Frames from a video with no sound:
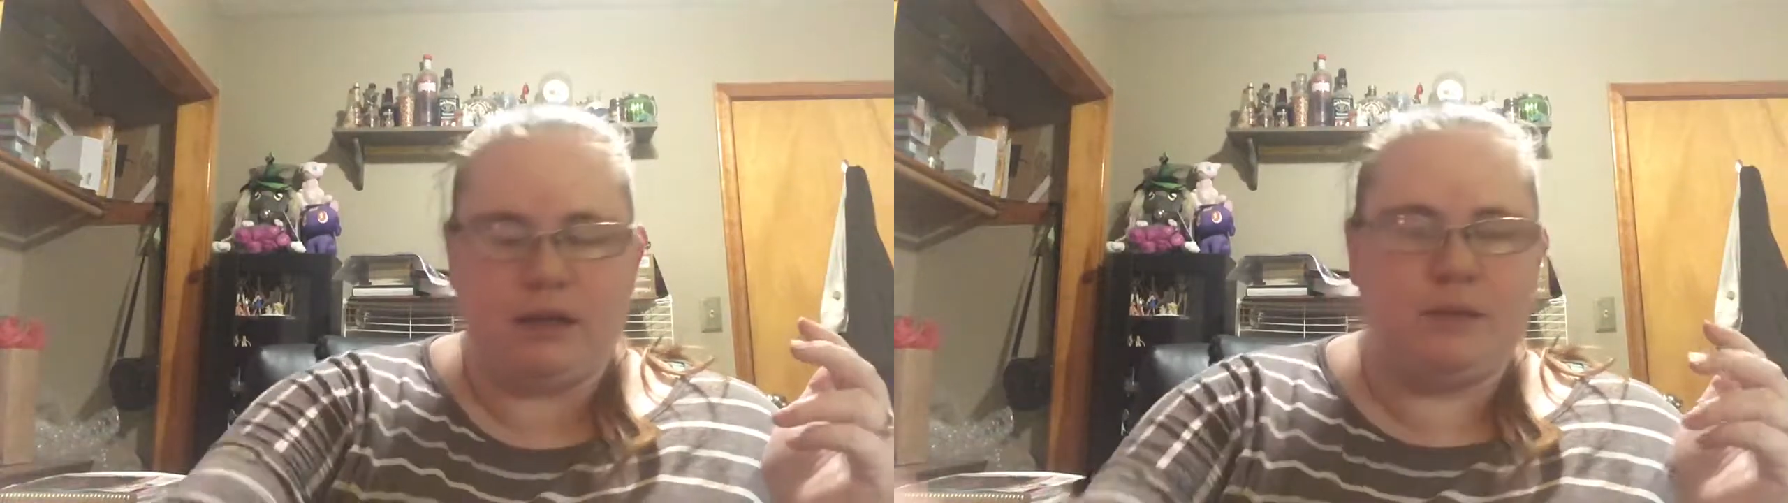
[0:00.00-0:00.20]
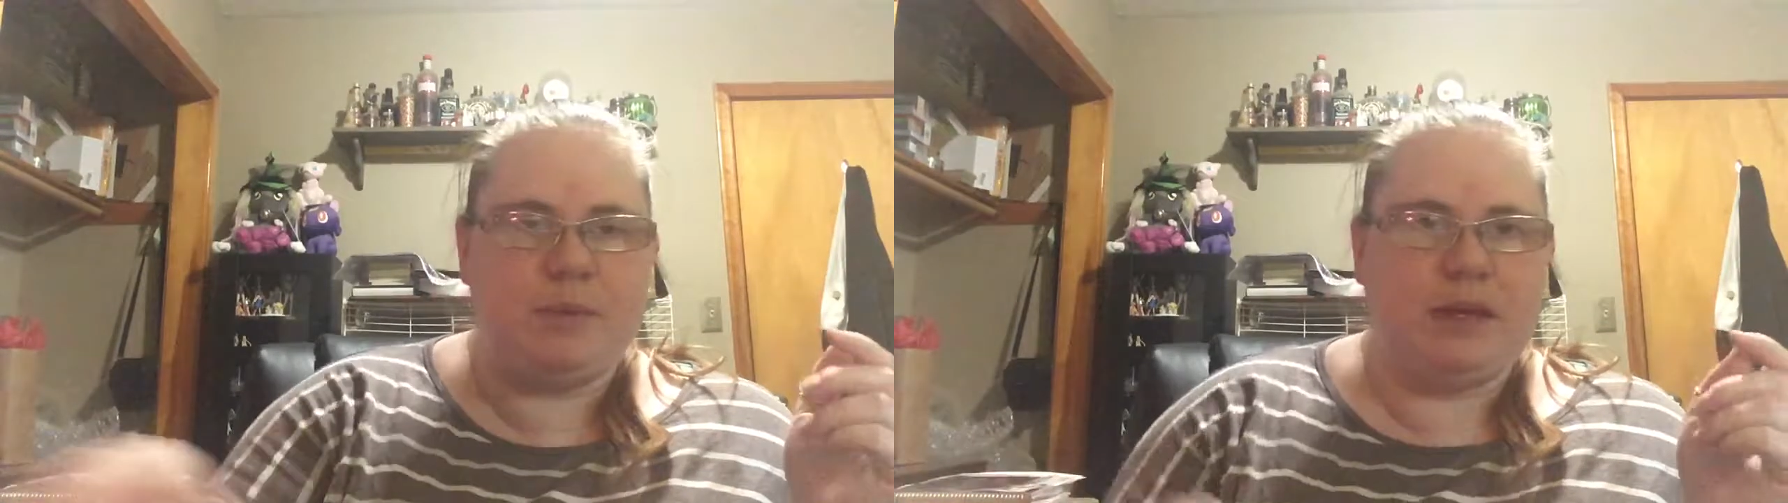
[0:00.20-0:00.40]

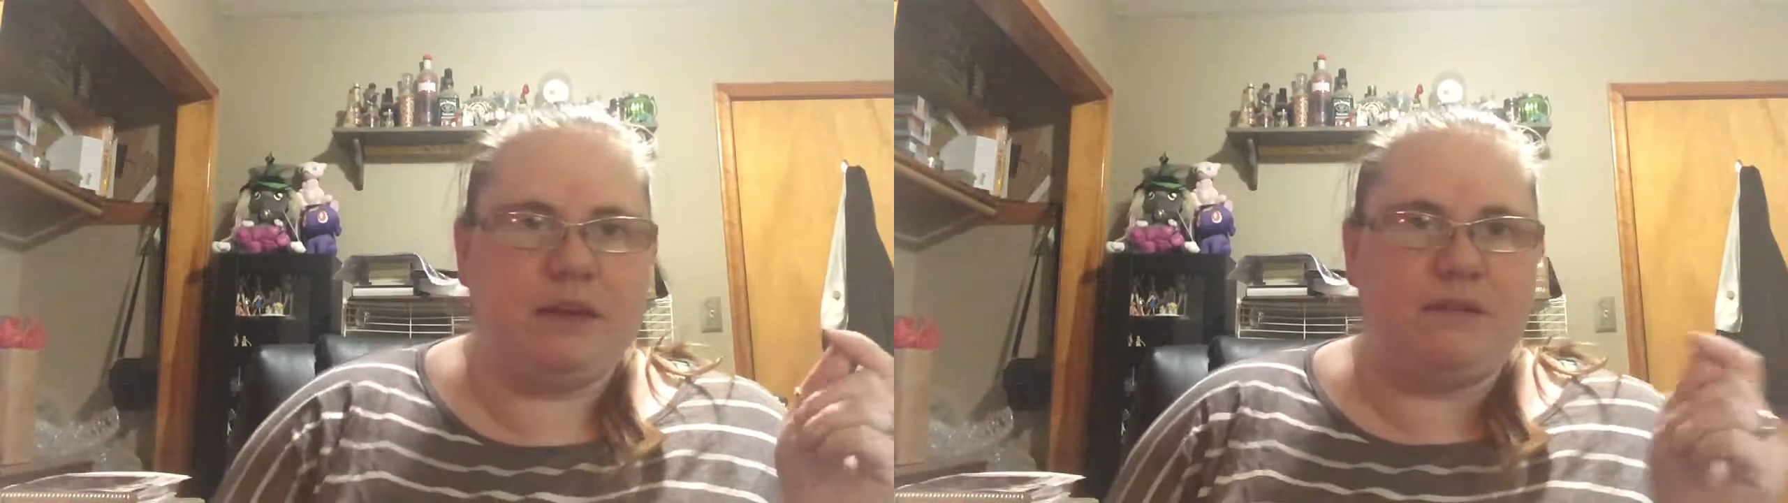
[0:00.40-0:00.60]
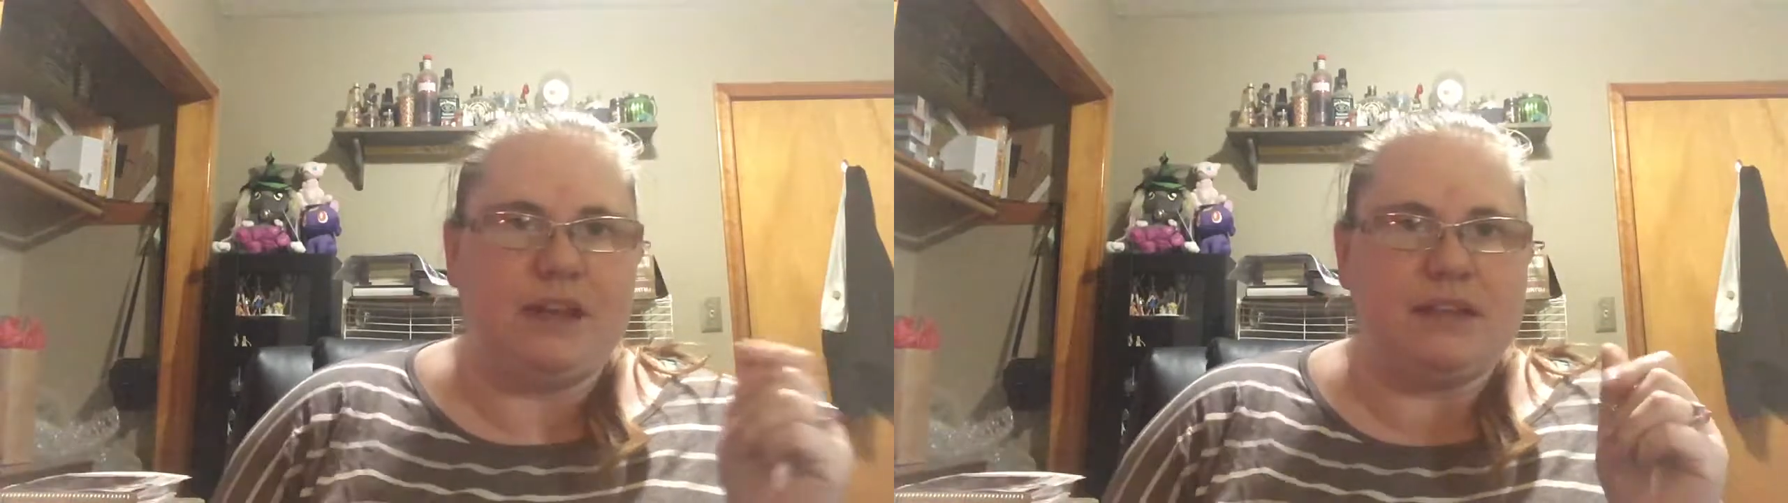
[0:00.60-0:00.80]
a bit
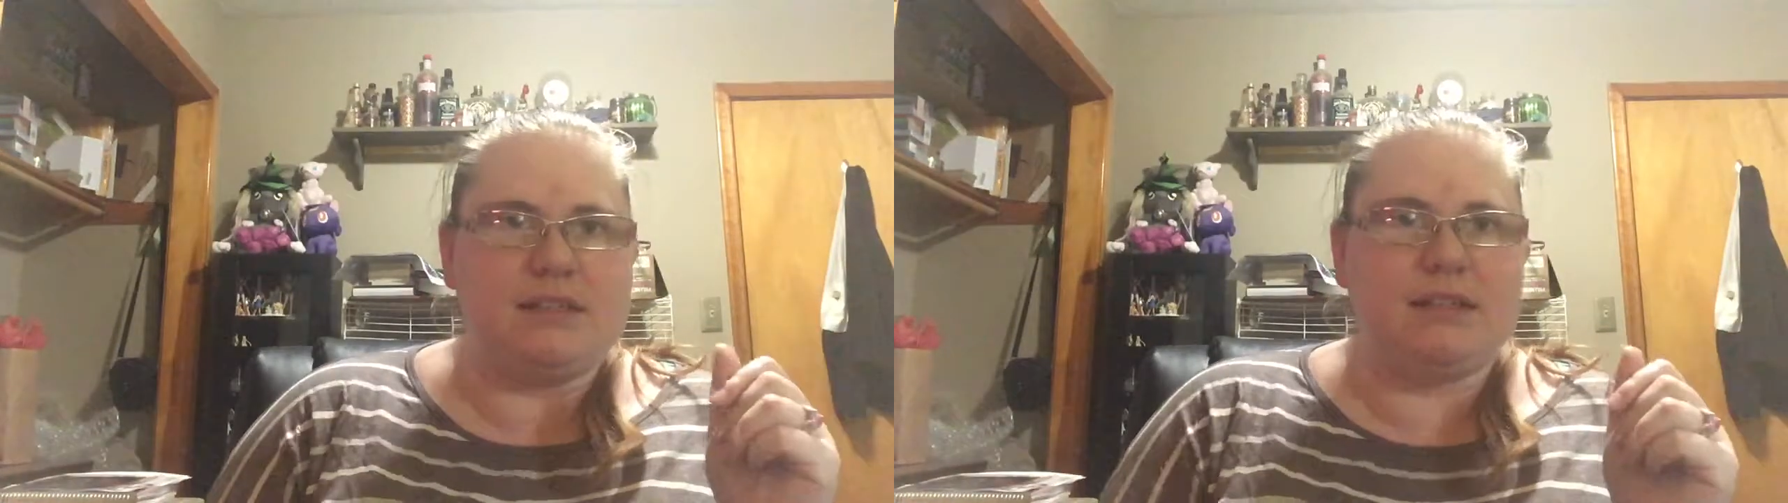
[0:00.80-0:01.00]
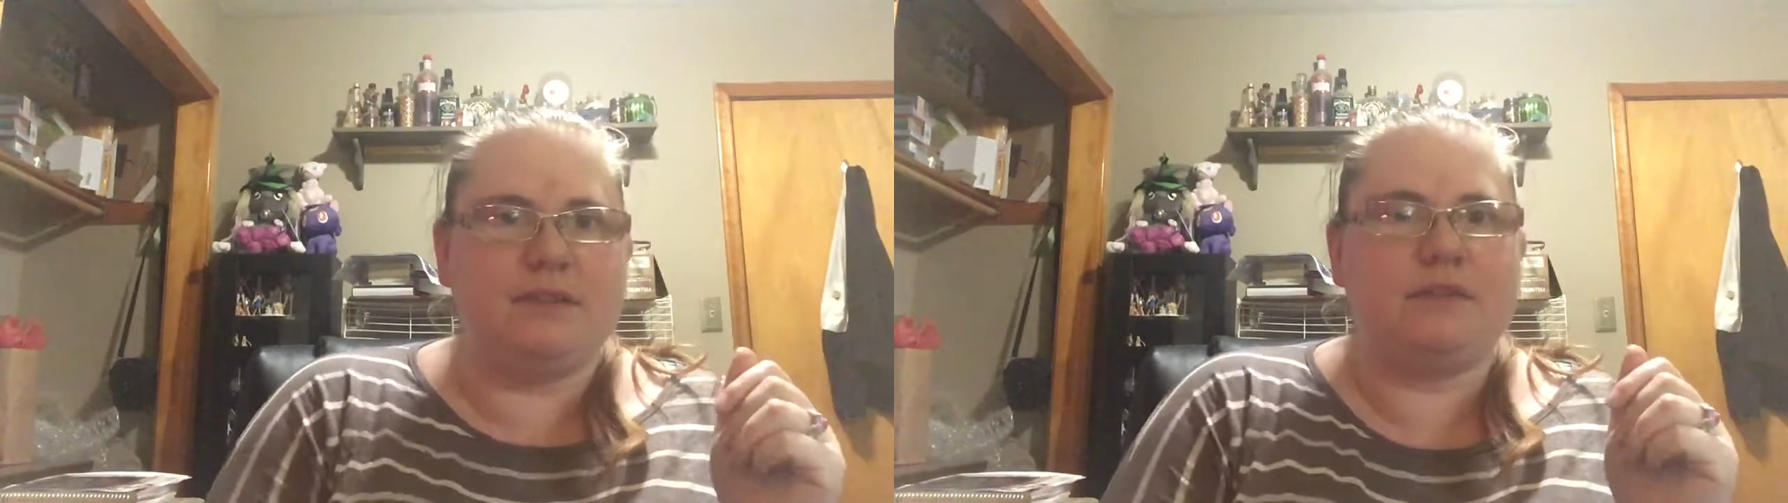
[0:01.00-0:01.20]
of that
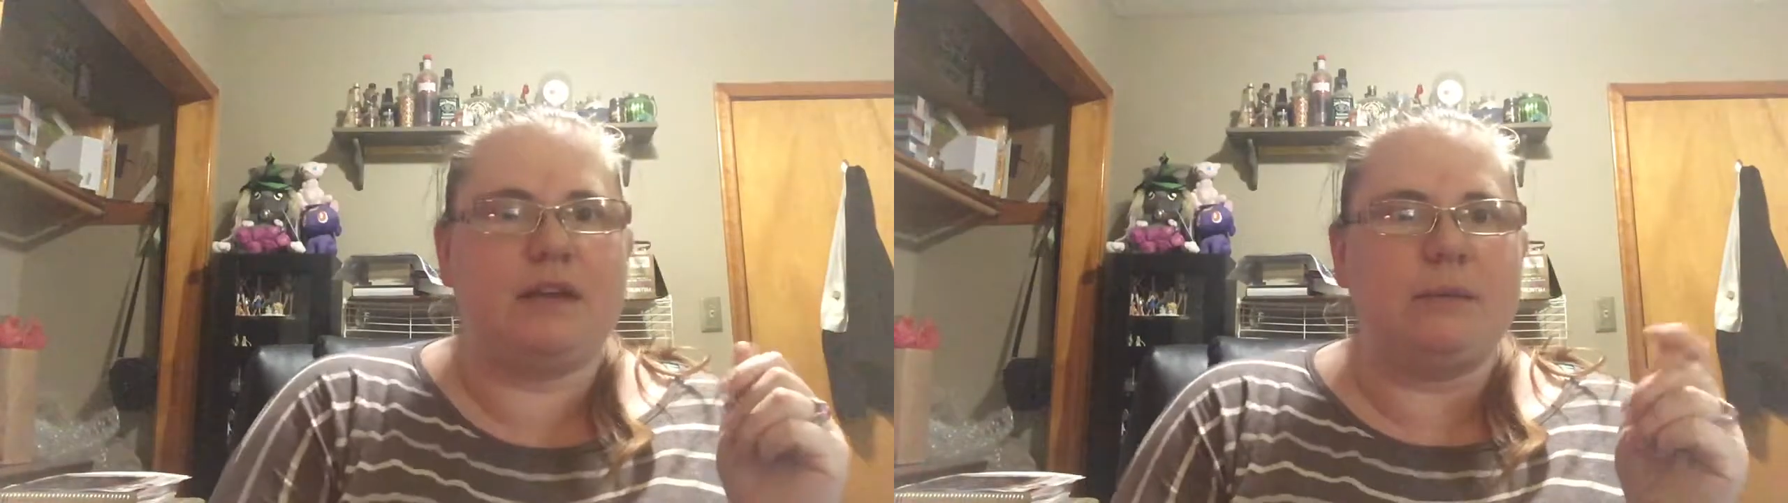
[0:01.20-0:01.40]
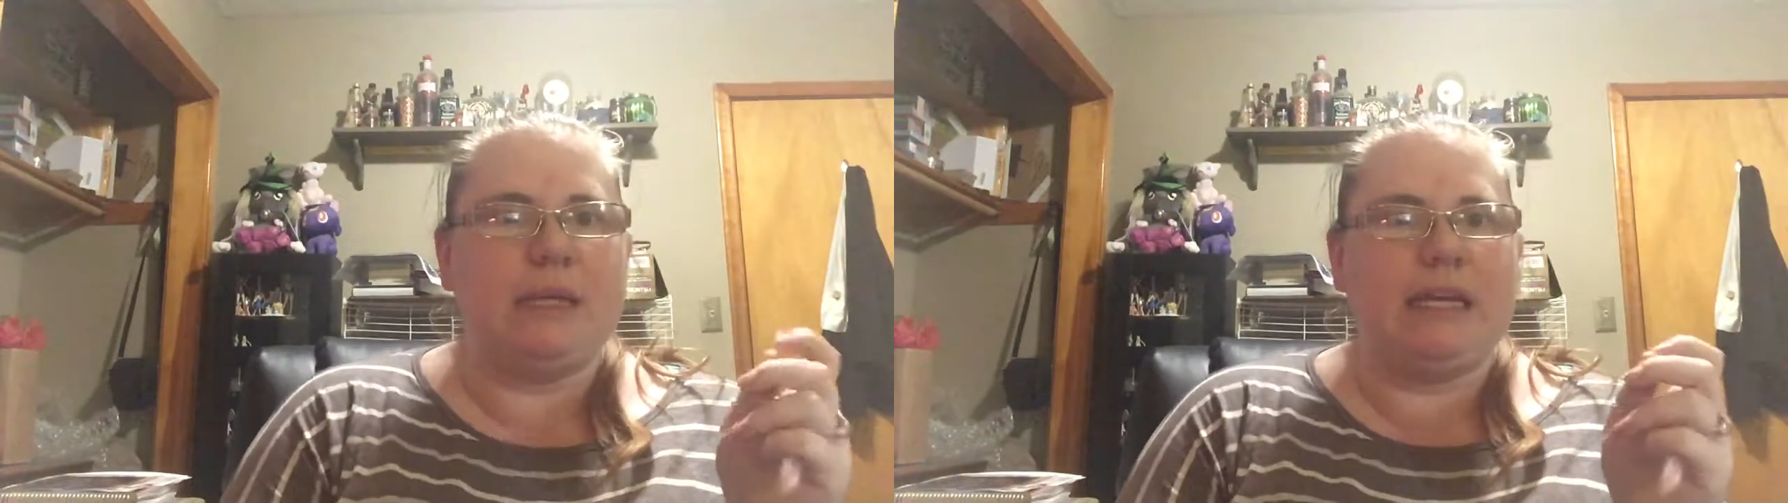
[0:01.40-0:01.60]
stuff
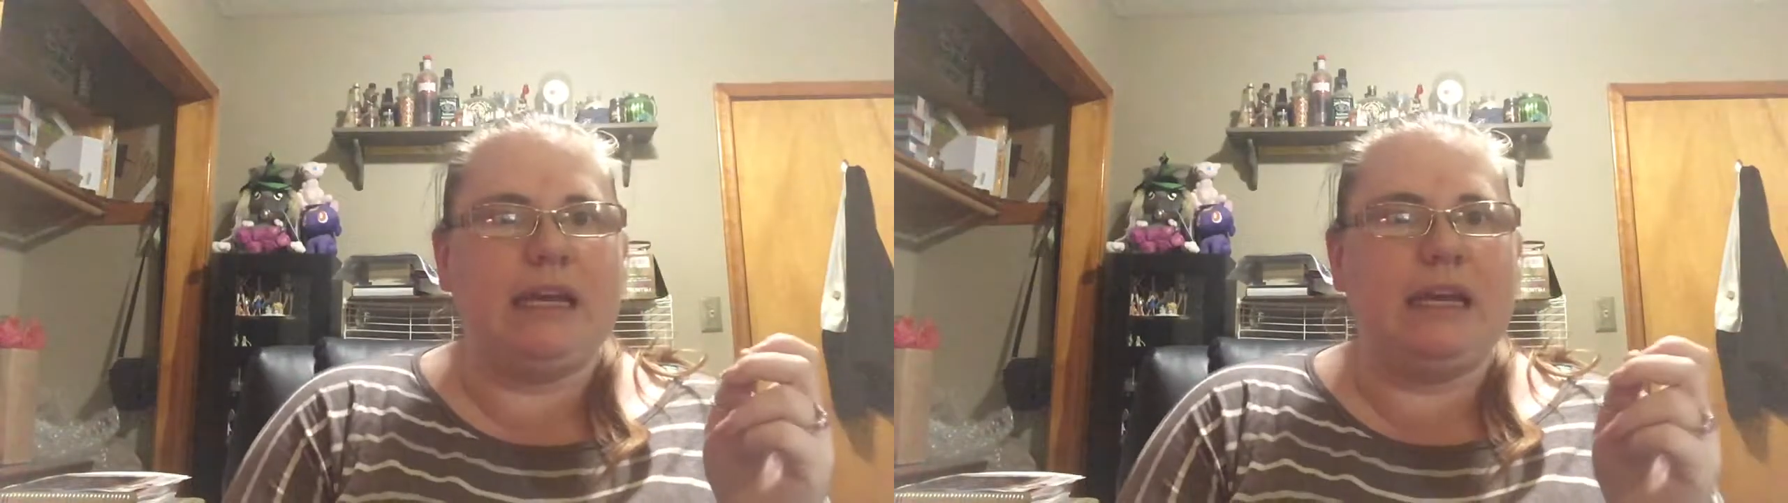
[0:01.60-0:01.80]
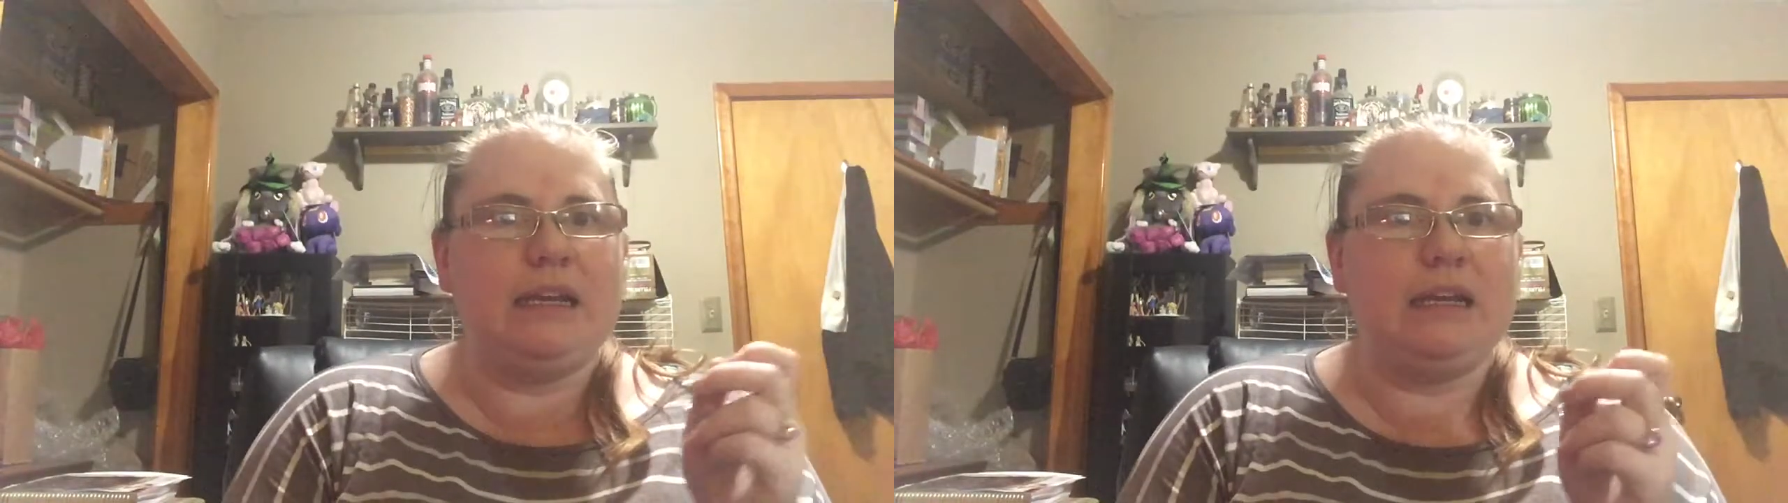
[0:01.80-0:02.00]
coming
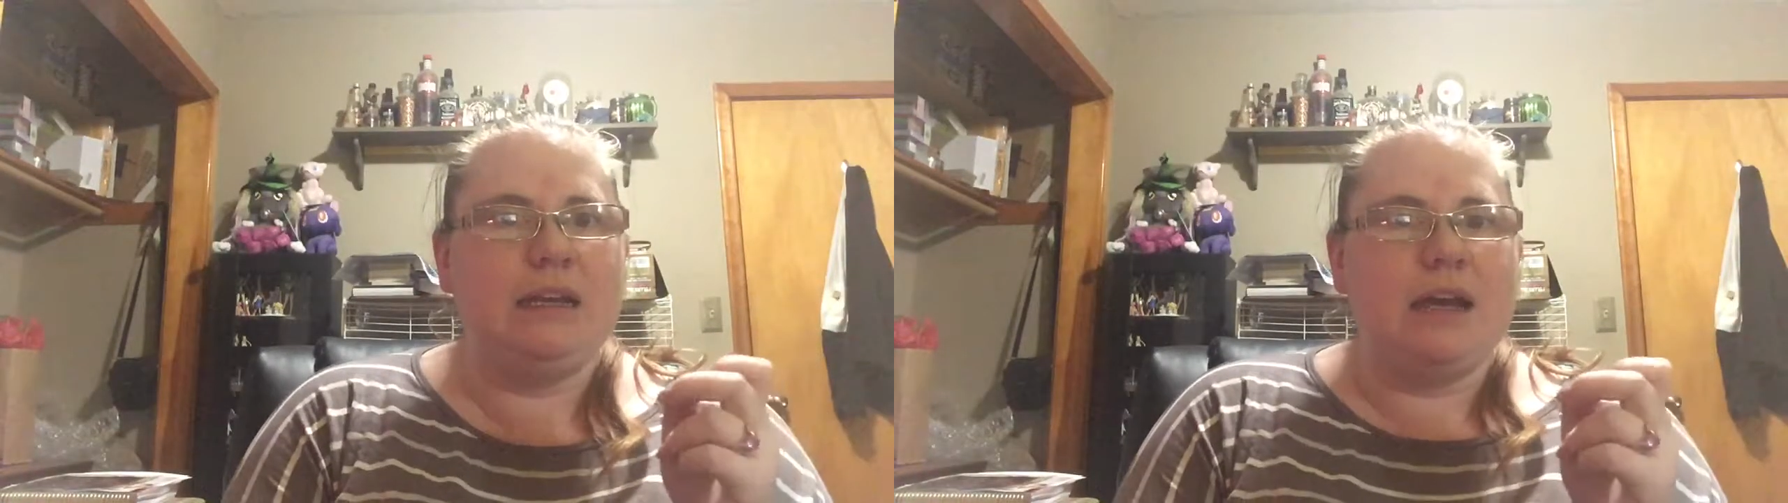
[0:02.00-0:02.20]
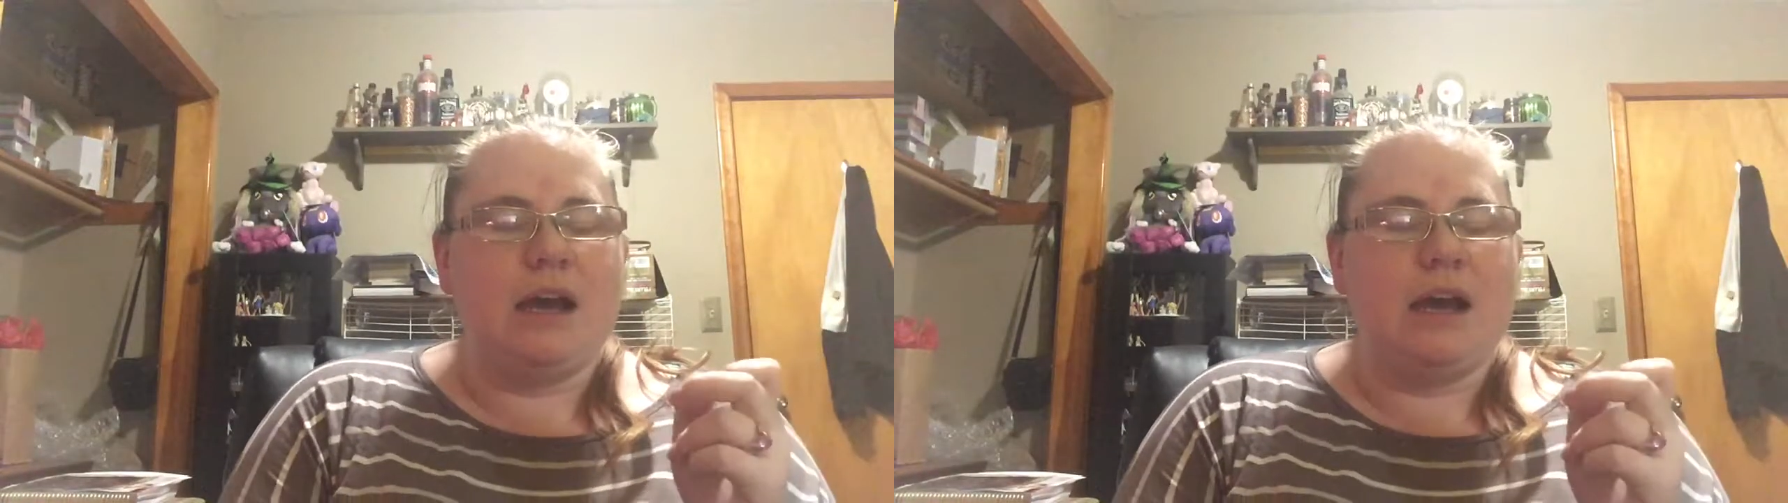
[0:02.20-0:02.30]
in